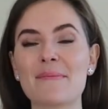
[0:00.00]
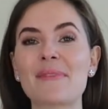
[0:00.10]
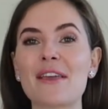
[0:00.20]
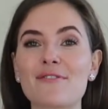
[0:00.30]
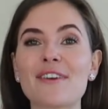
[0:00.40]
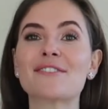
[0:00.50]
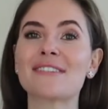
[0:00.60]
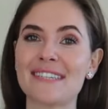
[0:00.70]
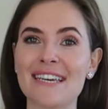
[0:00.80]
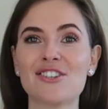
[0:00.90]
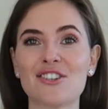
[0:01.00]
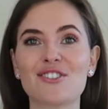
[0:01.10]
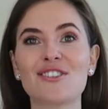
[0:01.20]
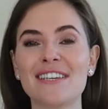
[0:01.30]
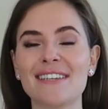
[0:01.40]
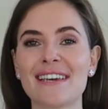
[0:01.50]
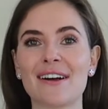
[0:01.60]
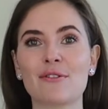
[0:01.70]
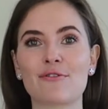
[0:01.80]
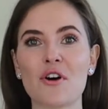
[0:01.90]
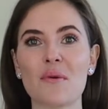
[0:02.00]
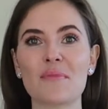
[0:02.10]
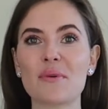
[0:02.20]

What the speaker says: if there's attention to detail from